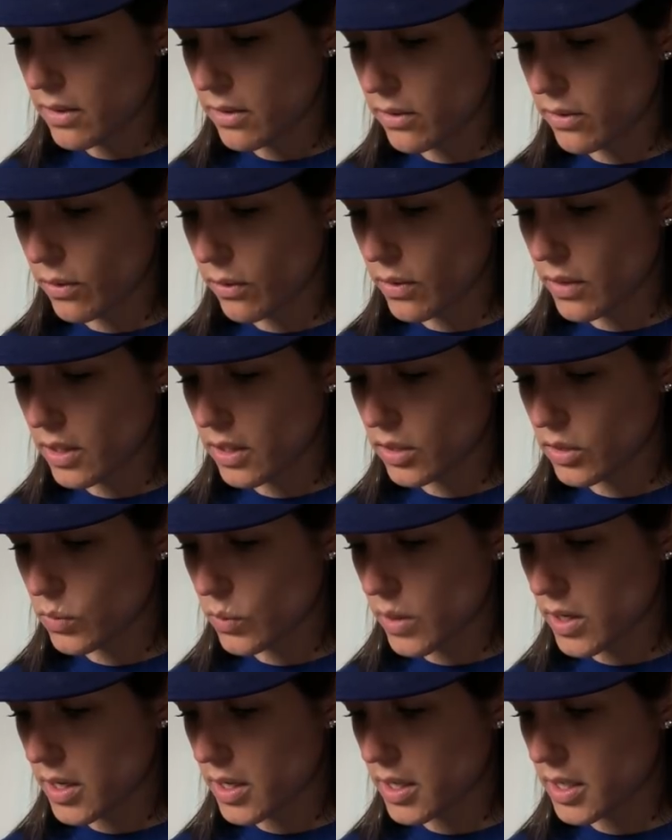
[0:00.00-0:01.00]
So this
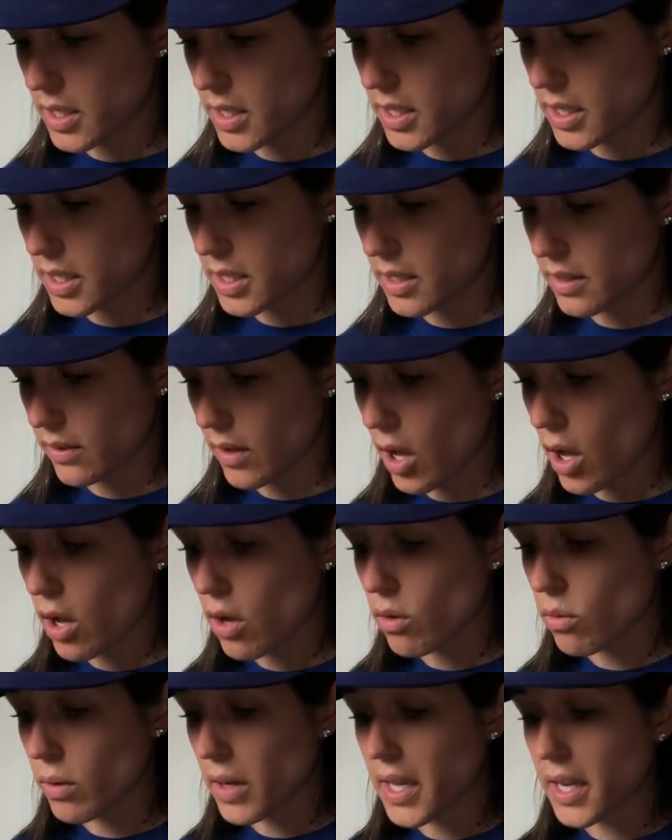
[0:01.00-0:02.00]
one is,
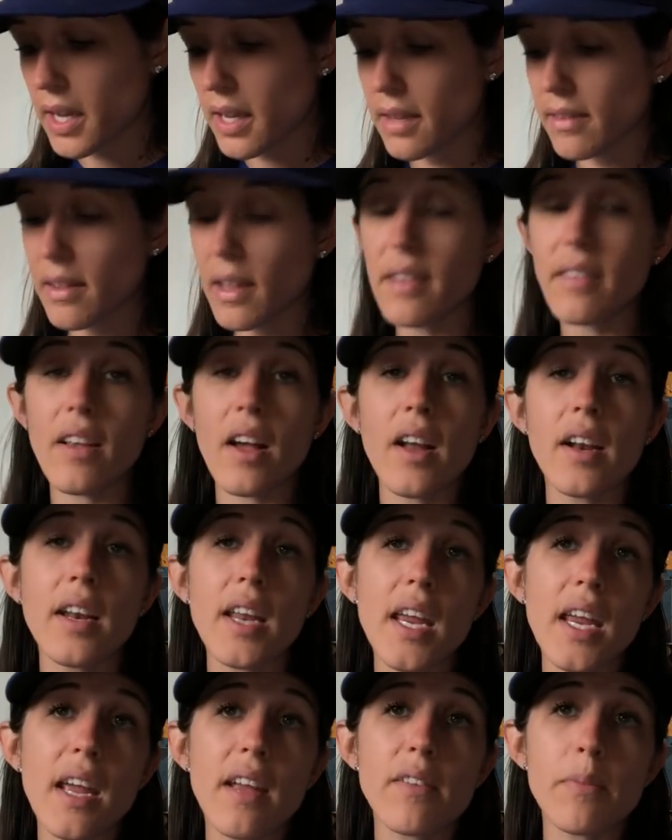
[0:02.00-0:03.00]
it is. It's on
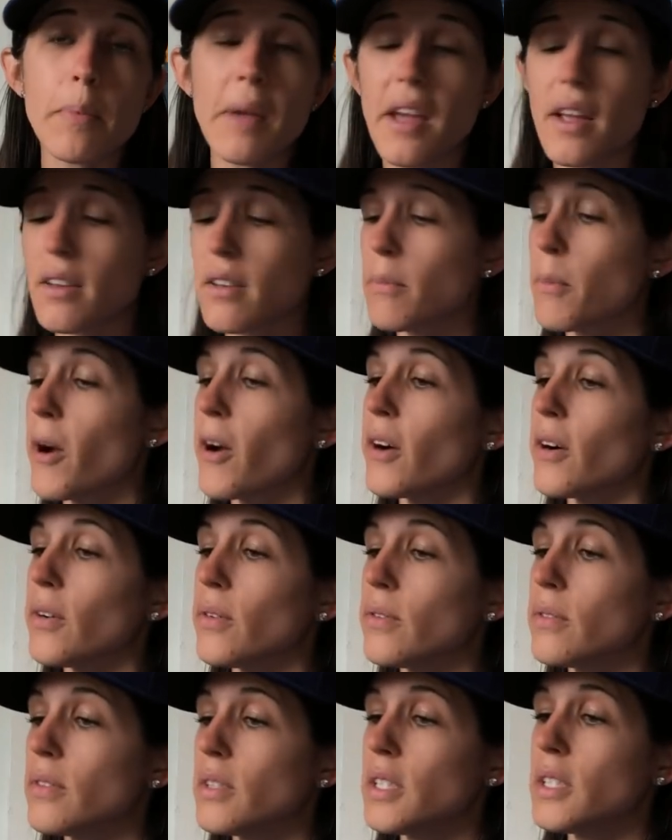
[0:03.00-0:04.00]
ESPN
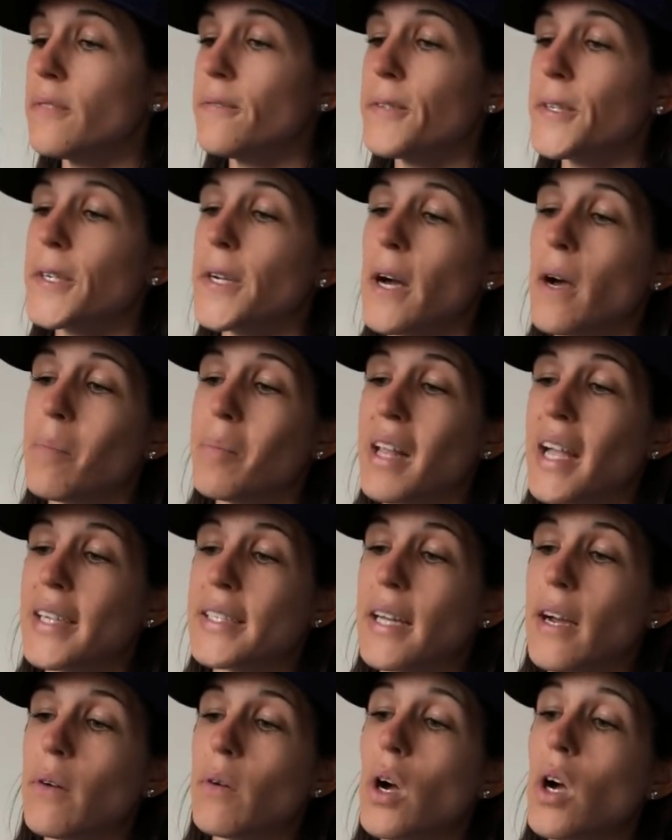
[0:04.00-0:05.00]
tomorrow if you're not
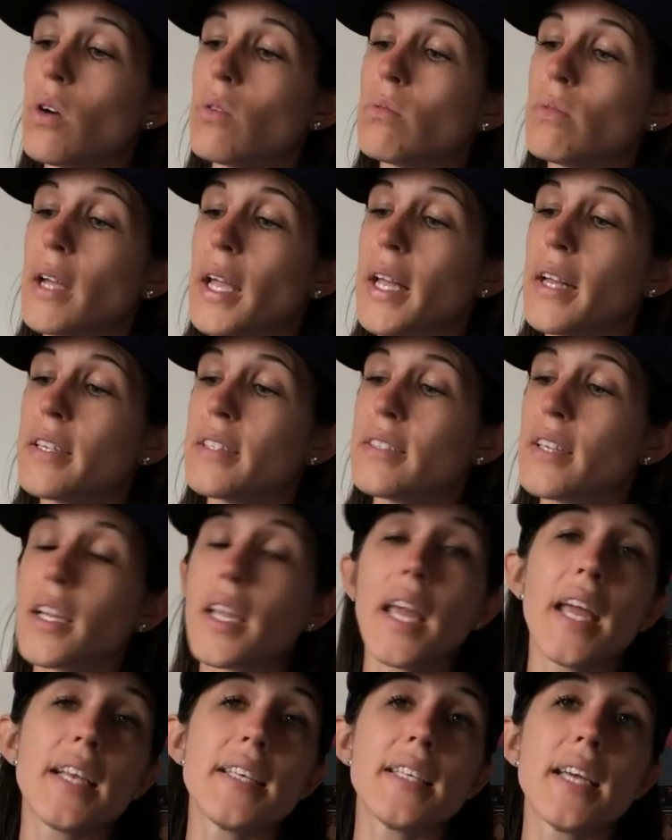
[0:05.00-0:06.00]
blacked out. Oh, and it's
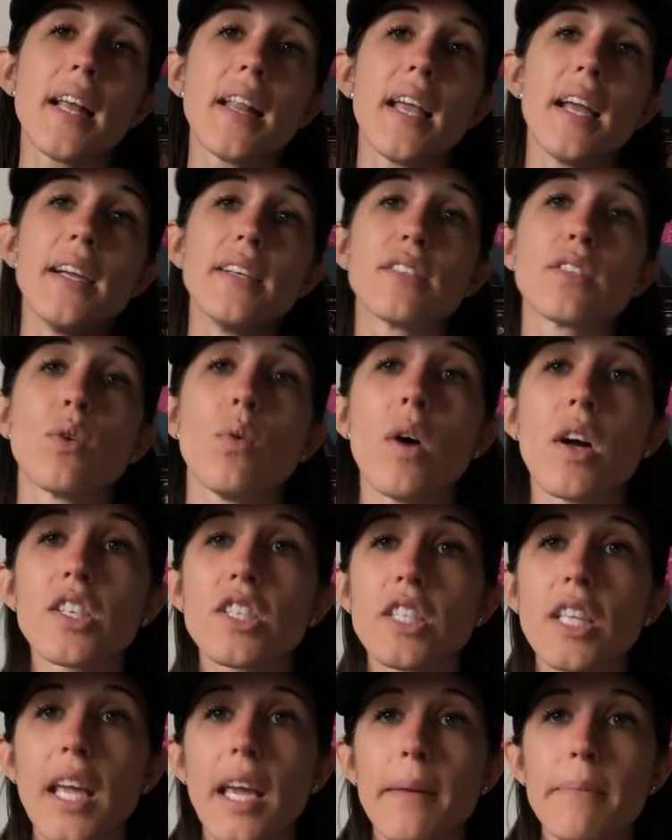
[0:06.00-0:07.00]
on KTLA. So
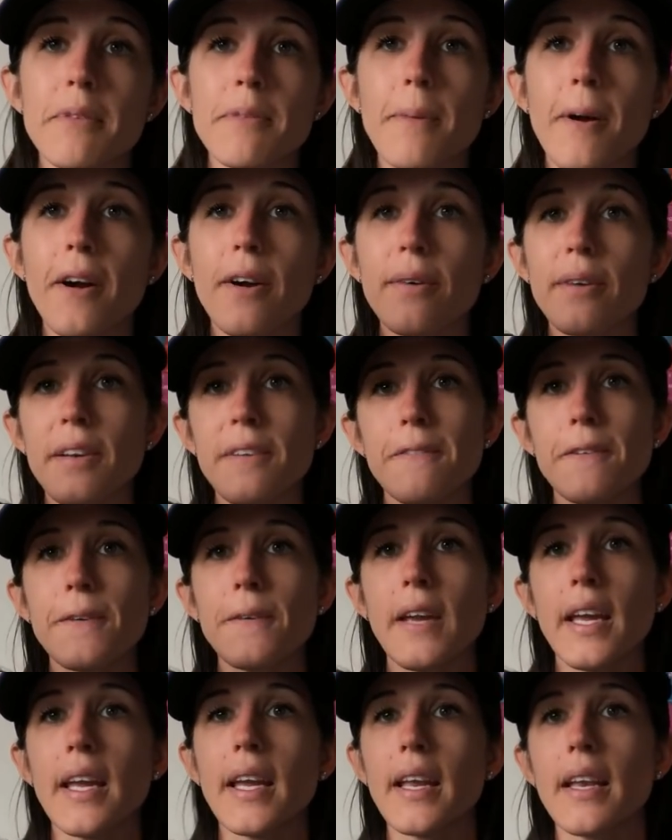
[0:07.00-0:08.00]
watch the game tomorrow if
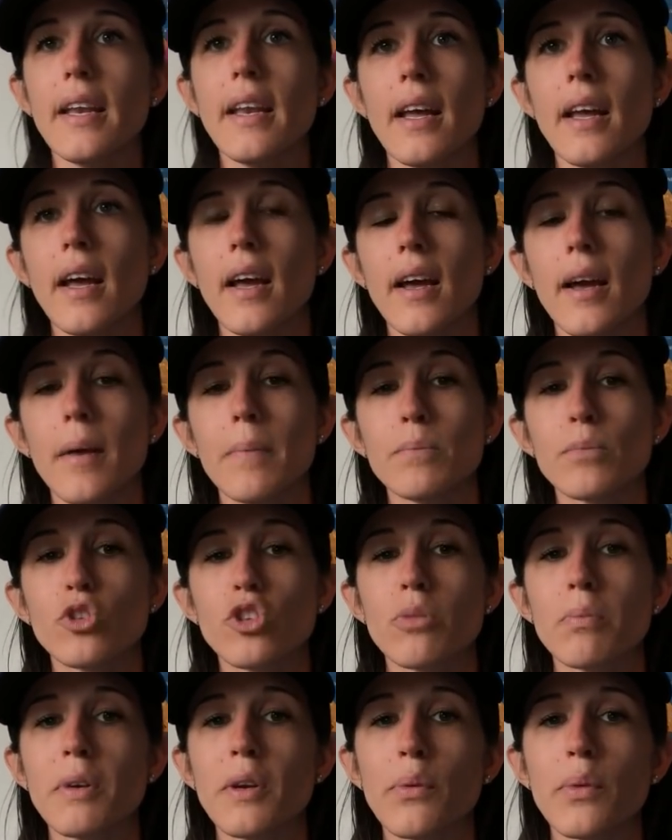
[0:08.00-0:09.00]
you can.
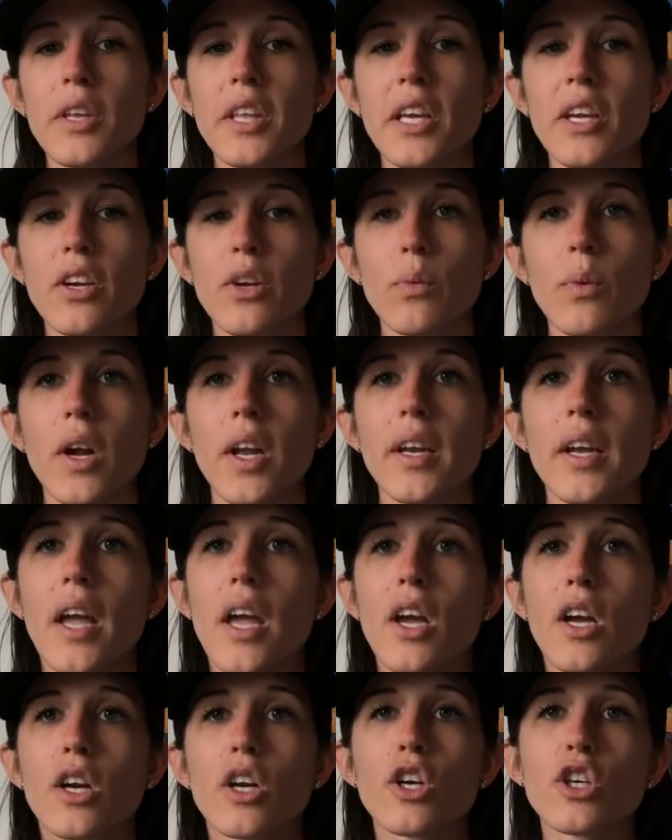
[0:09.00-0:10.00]
Should be a really good one.
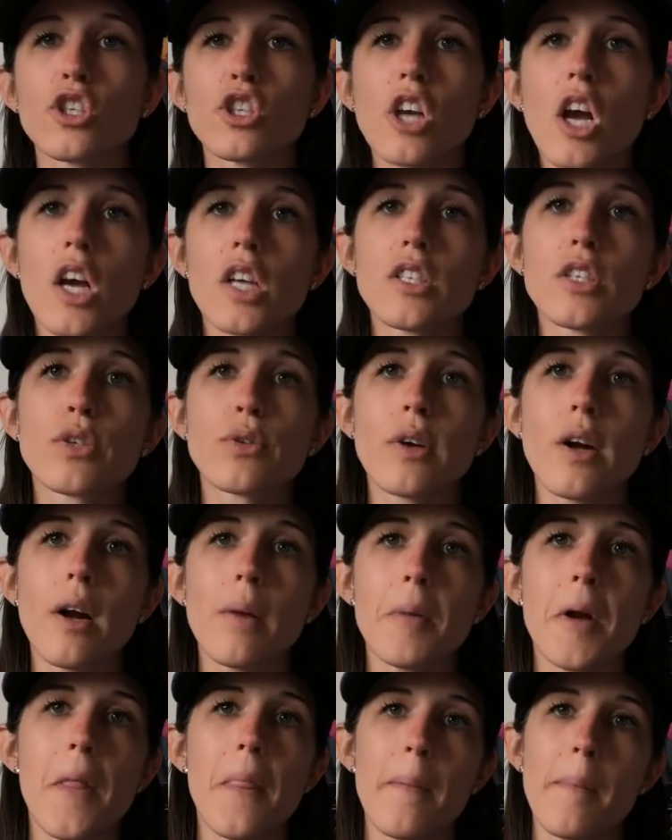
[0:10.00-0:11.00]
Kershaw,
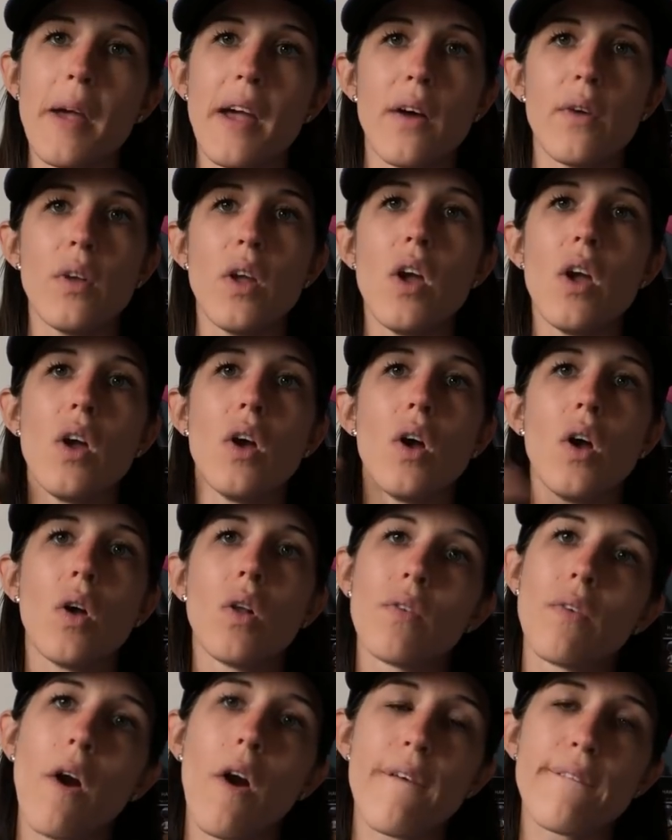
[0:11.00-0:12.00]
DeGrom on the mound.
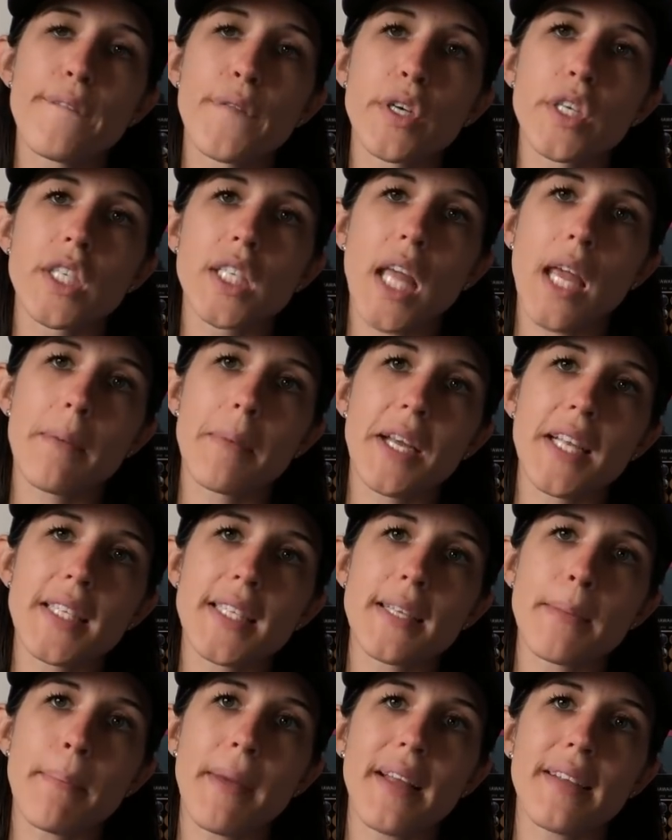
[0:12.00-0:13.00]
Our first game
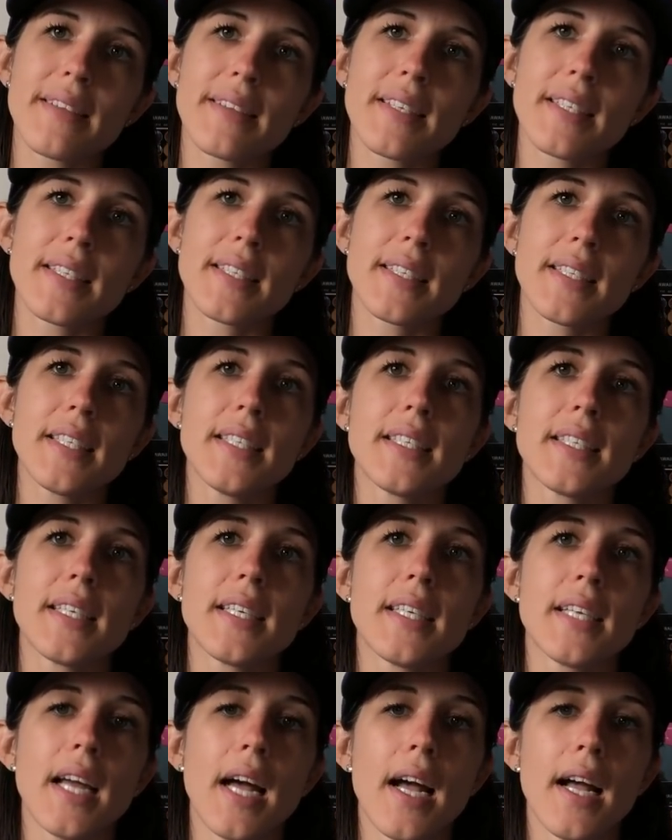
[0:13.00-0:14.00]
against the Mets this
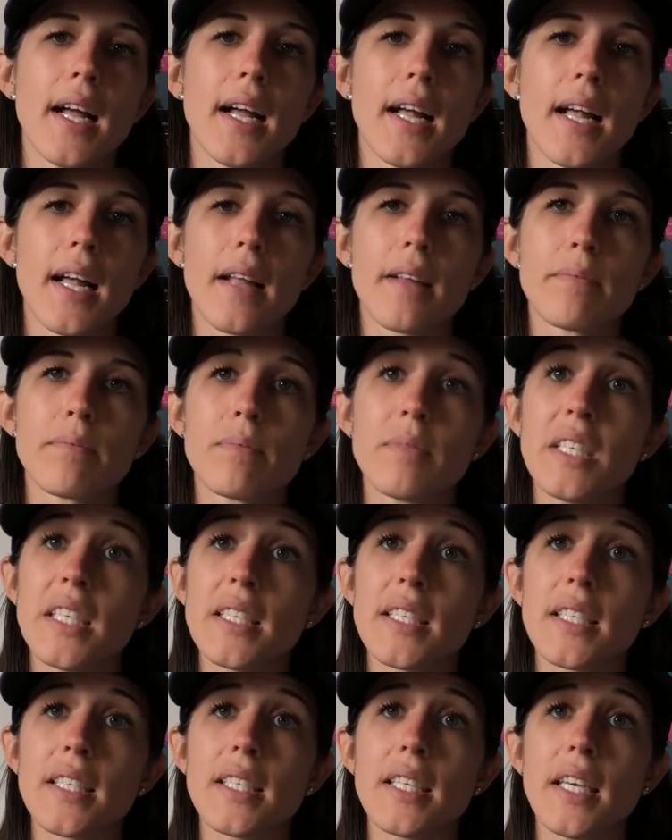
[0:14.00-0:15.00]
season.
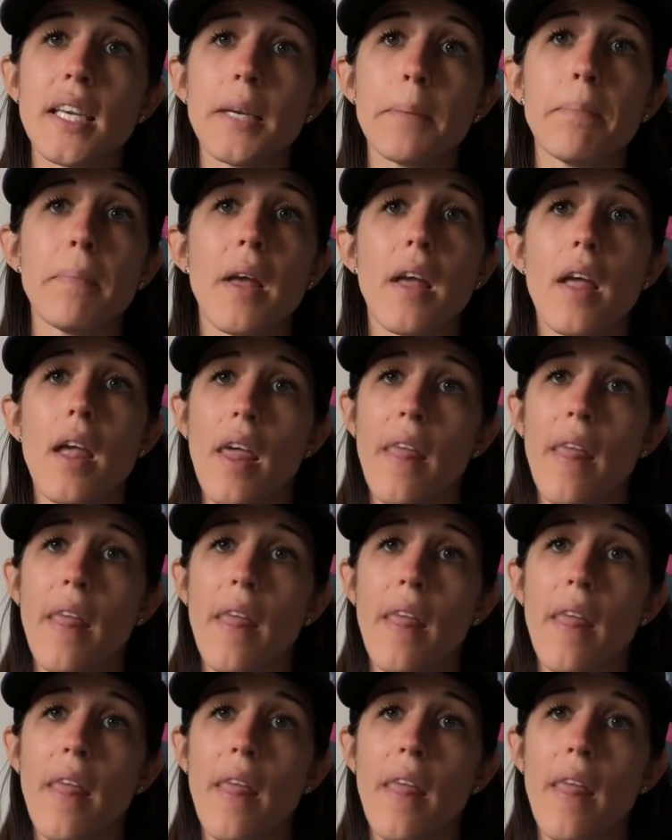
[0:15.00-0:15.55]
Decent team.